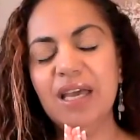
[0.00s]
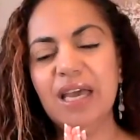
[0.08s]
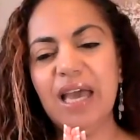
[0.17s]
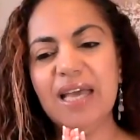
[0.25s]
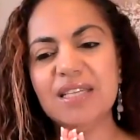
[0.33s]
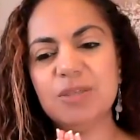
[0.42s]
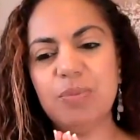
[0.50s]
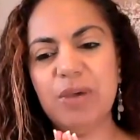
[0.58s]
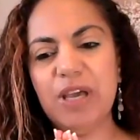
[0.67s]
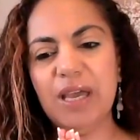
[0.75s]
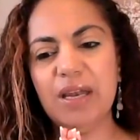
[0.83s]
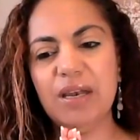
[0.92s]
has
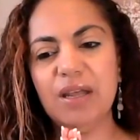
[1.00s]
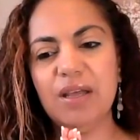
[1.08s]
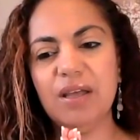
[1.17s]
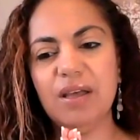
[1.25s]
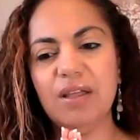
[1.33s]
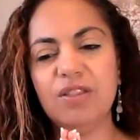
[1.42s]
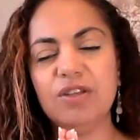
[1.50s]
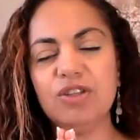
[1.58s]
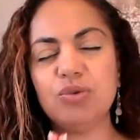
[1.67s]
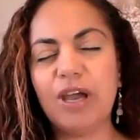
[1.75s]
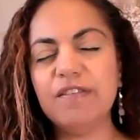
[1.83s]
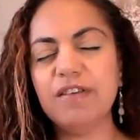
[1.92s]
been the
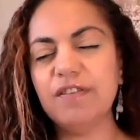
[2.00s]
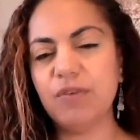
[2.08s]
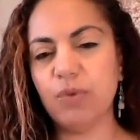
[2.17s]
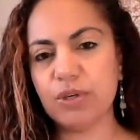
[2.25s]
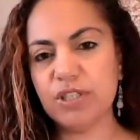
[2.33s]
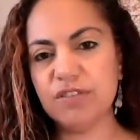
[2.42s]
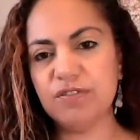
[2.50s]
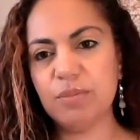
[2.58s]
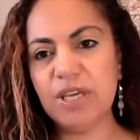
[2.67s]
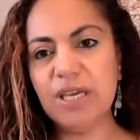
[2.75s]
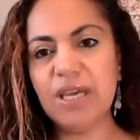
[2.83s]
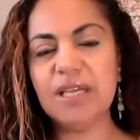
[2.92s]
driving force for
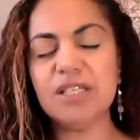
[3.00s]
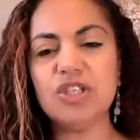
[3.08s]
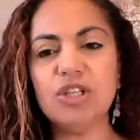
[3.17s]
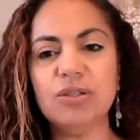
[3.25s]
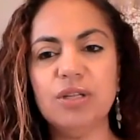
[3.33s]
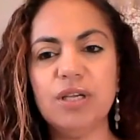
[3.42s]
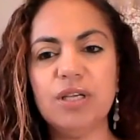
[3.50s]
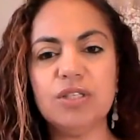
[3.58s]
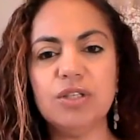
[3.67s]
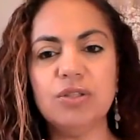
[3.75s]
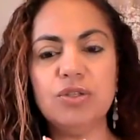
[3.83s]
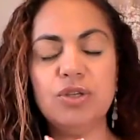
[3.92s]
me
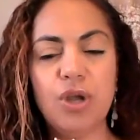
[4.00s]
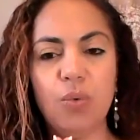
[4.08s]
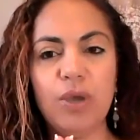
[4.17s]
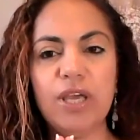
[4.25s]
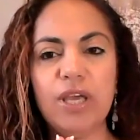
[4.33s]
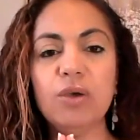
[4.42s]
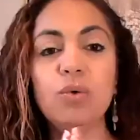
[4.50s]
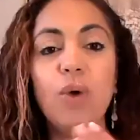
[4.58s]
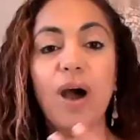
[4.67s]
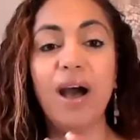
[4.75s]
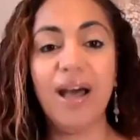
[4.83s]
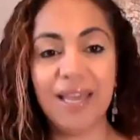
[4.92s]
is knowing who
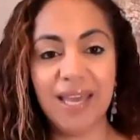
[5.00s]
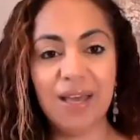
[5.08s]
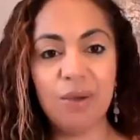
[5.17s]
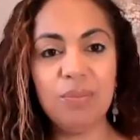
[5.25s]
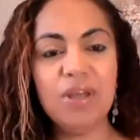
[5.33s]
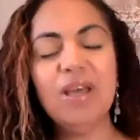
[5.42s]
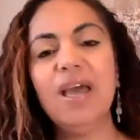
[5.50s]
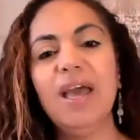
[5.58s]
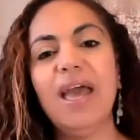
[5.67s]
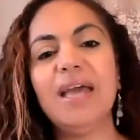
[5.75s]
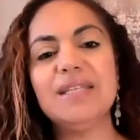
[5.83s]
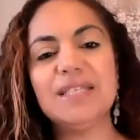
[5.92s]
I am
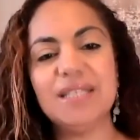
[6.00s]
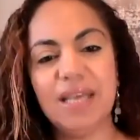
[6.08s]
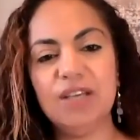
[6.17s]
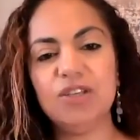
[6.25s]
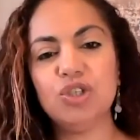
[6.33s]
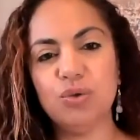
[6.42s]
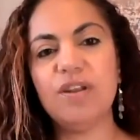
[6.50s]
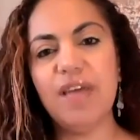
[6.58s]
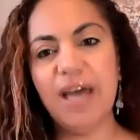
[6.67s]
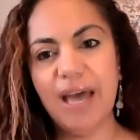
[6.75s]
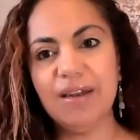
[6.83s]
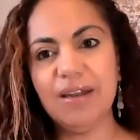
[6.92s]
and staying true to
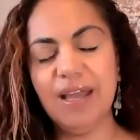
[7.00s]
that.